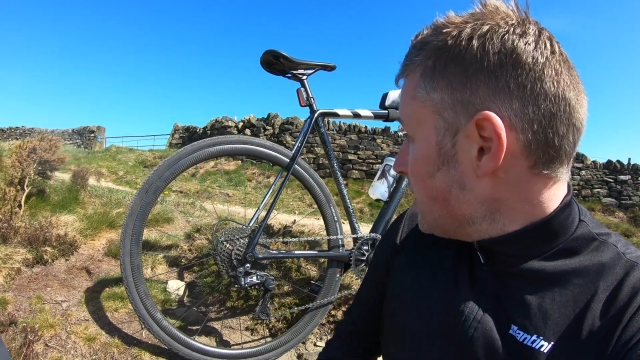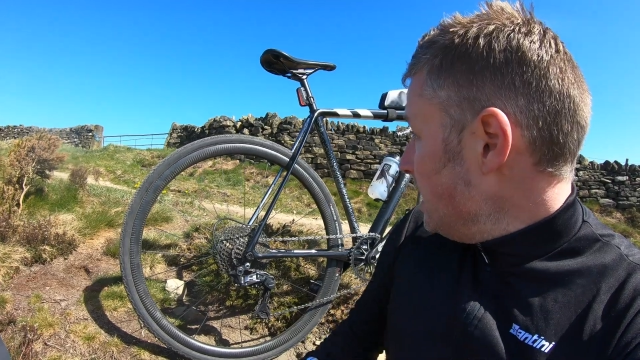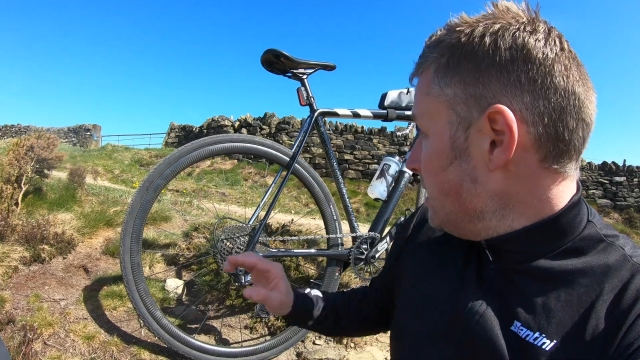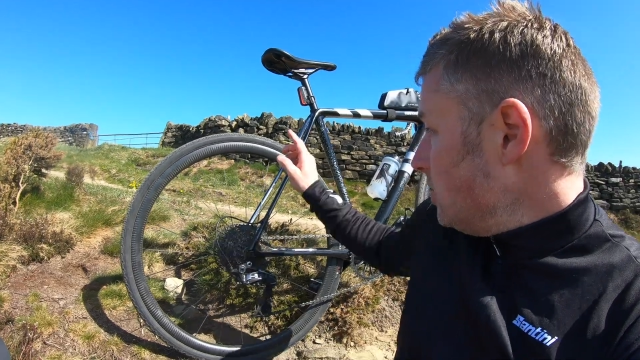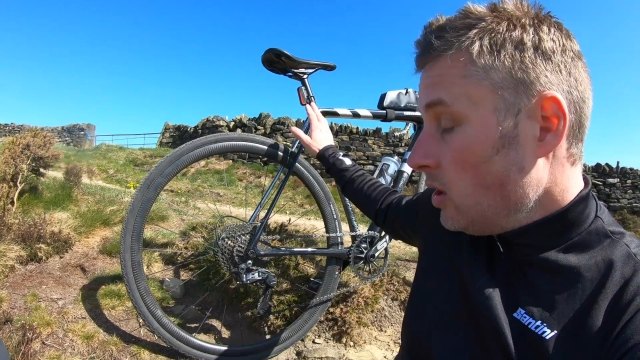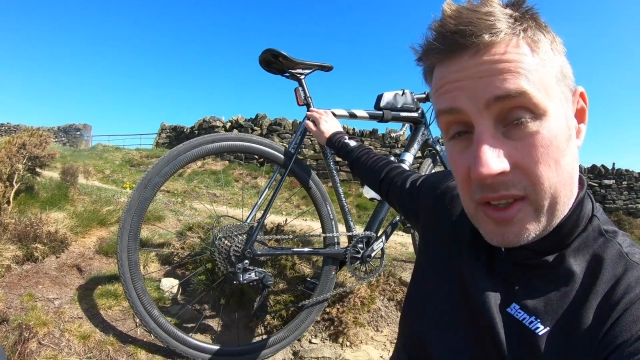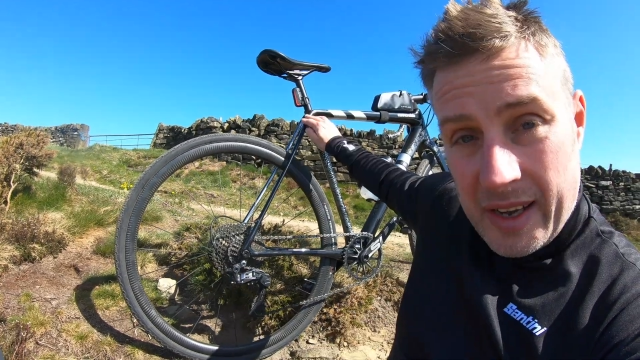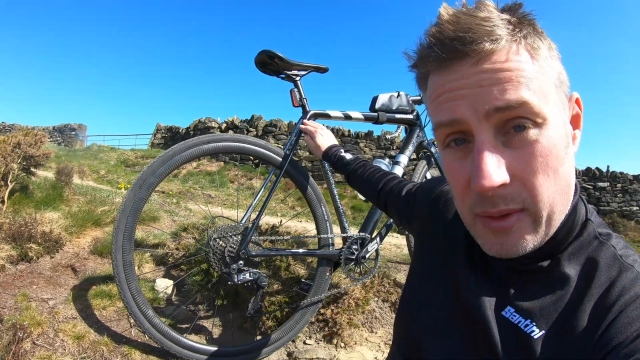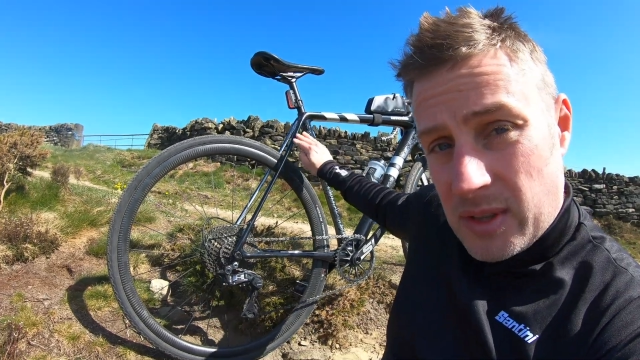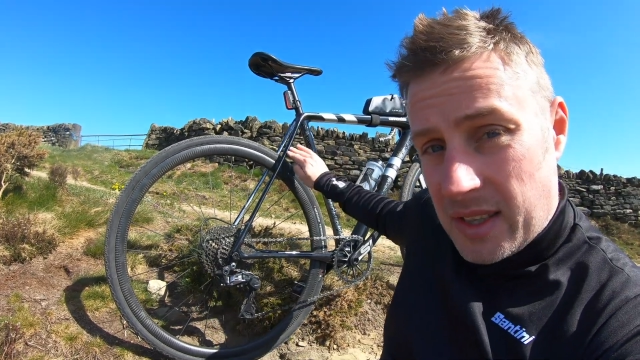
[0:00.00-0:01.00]
and it's all
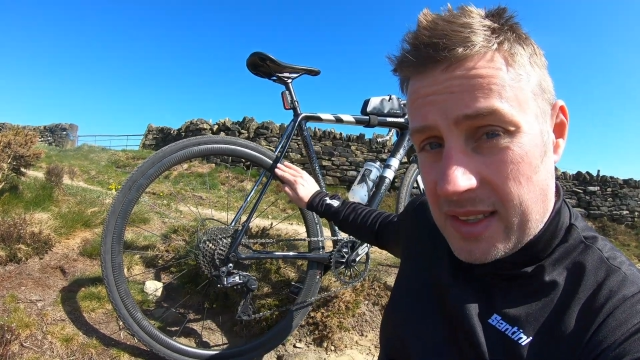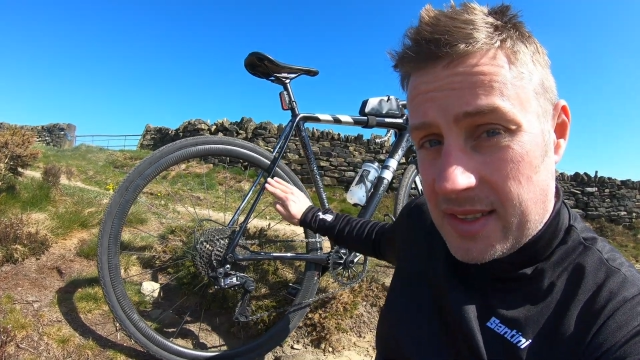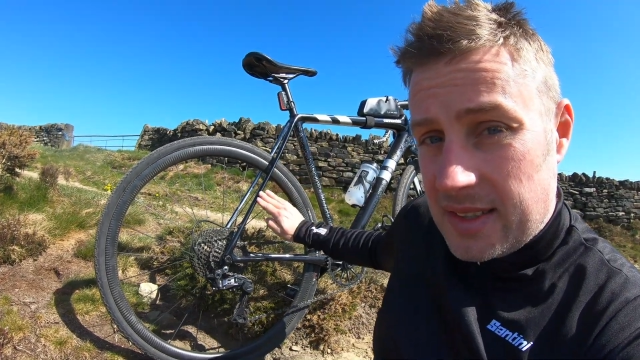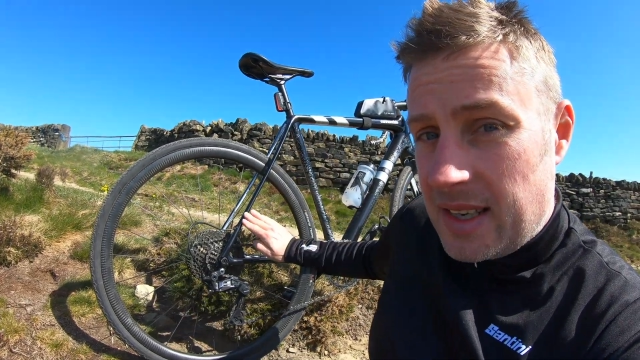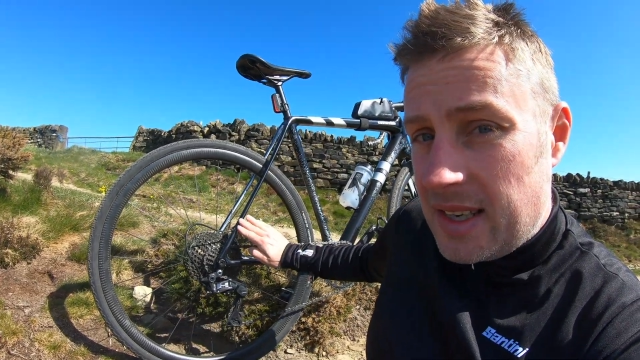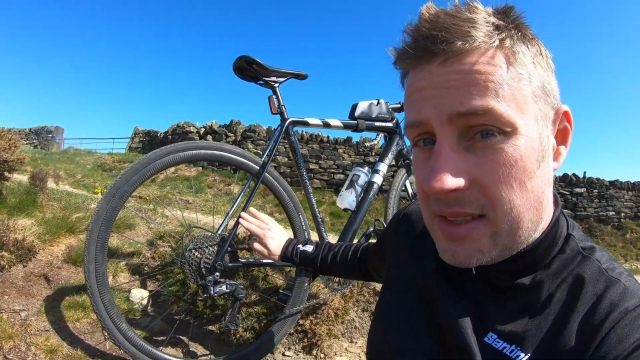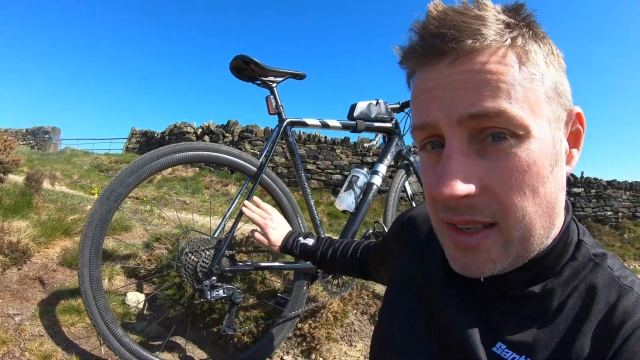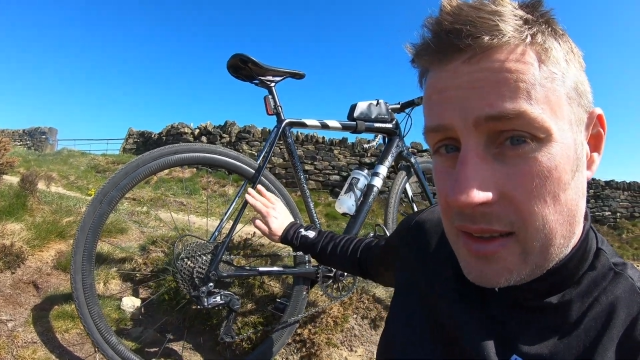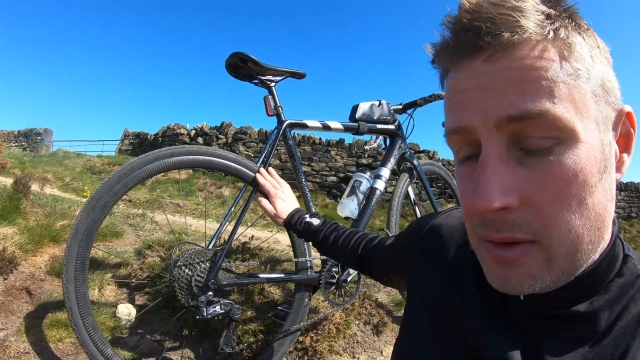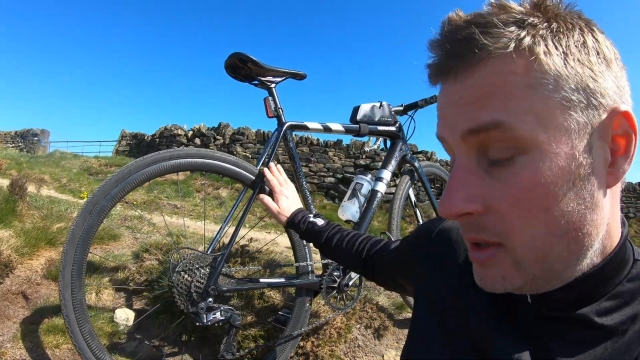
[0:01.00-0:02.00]
down to these stays
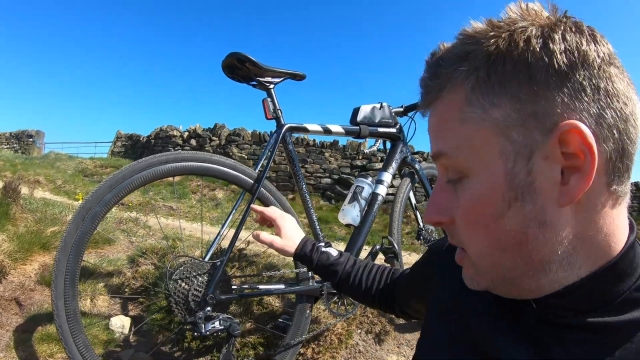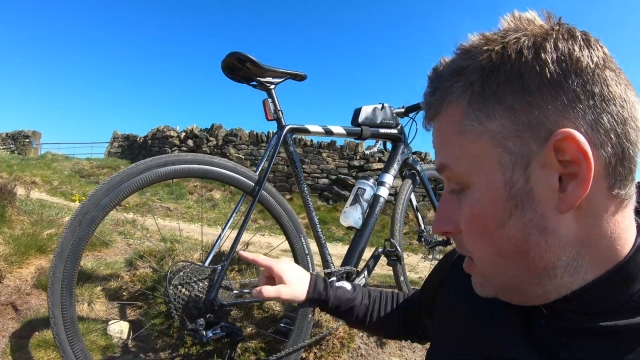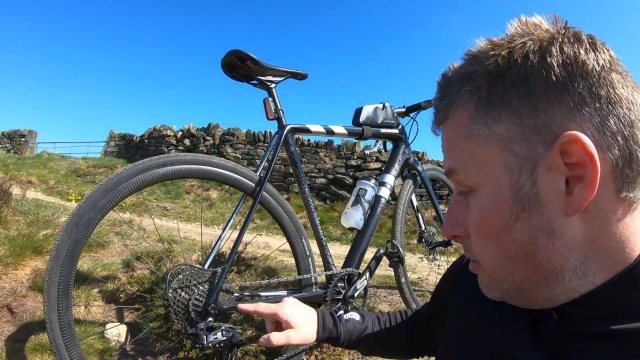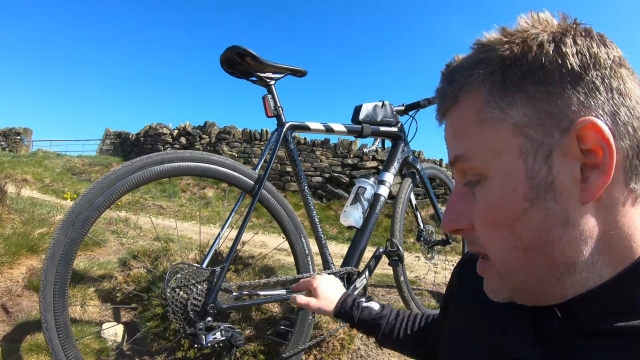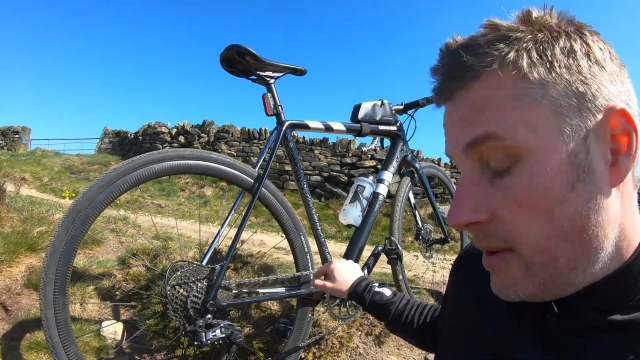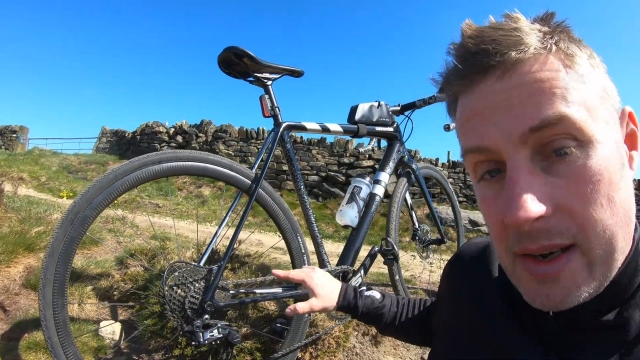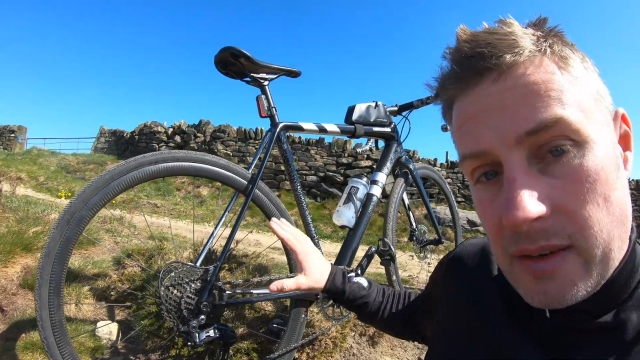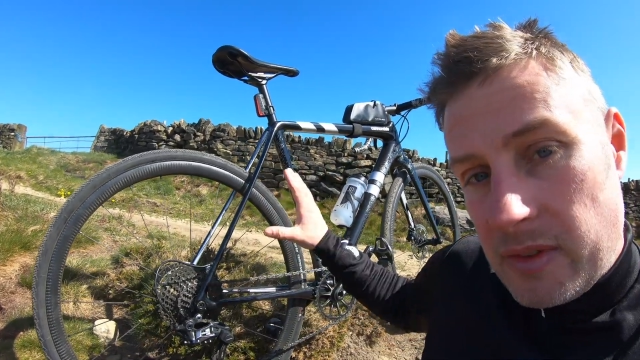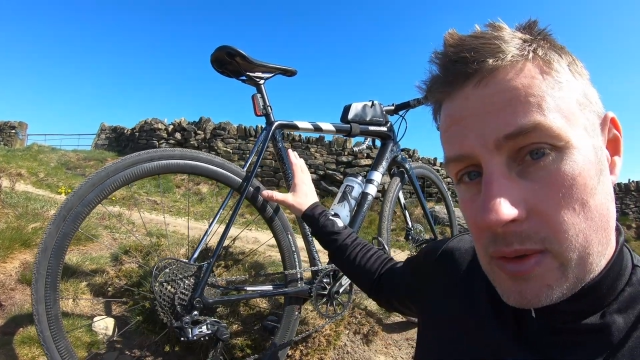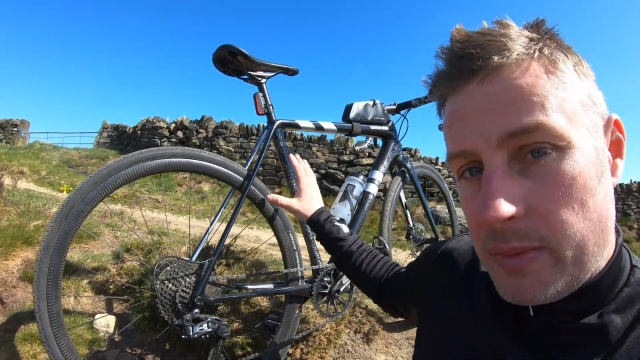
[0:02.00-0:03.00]
and the rear end
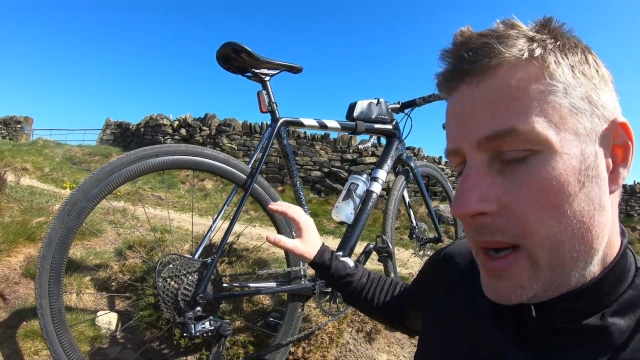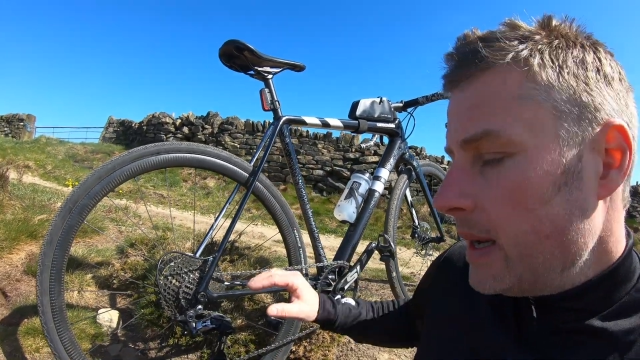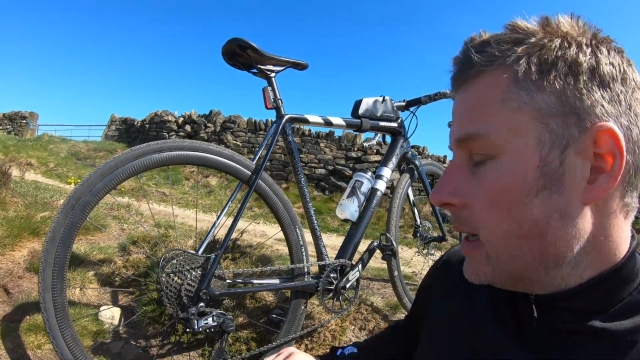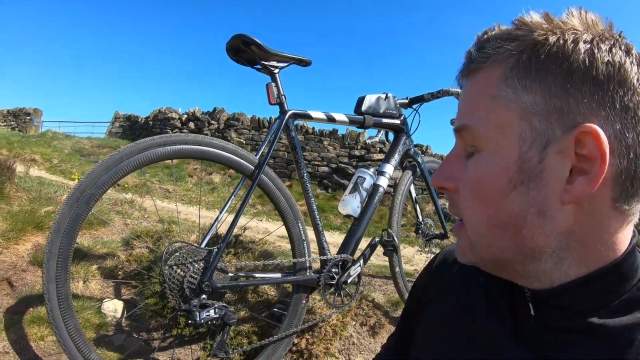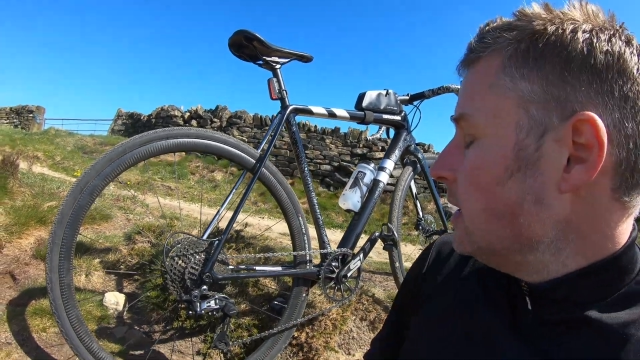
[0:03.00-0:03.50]
of this bike.